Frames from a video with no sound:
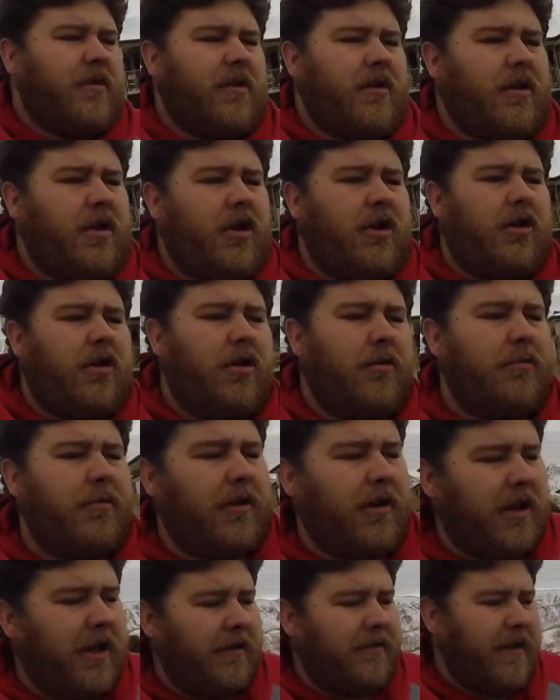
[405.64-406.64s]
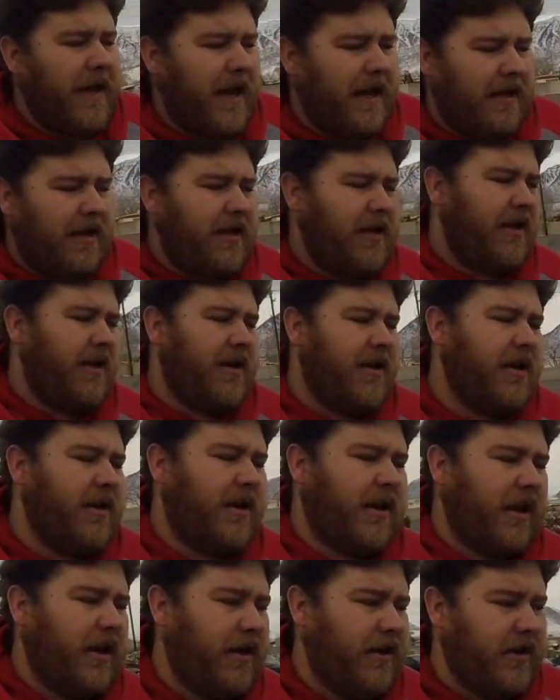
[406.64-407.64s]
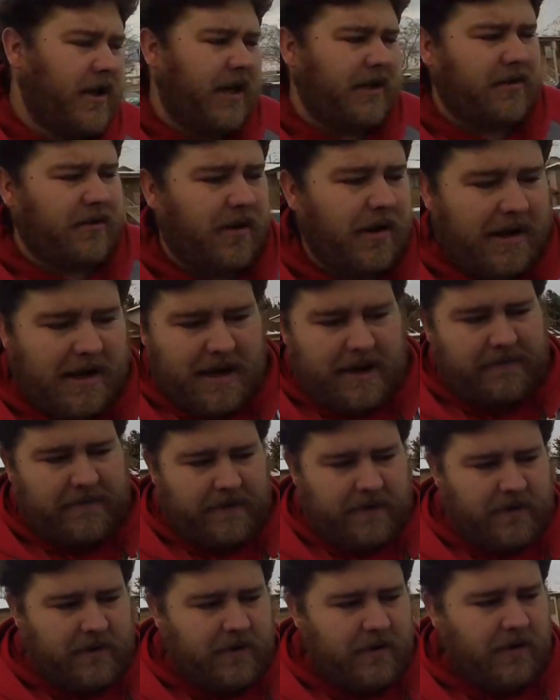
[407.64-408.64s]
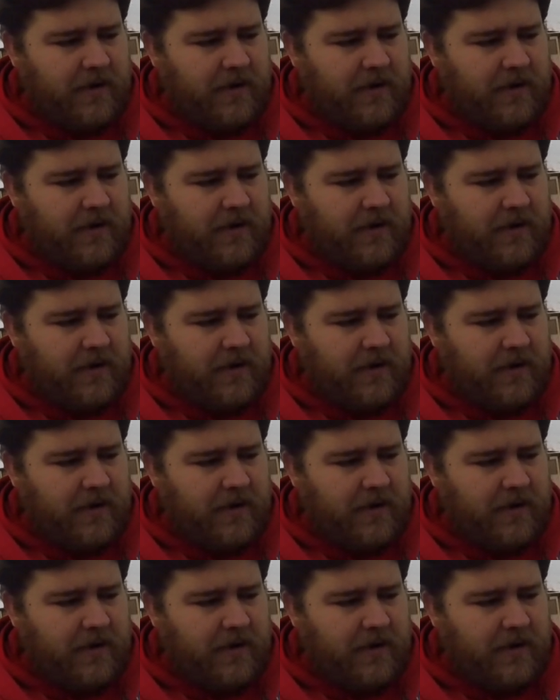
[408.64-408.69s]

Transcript: you do believe that there's also a heaven.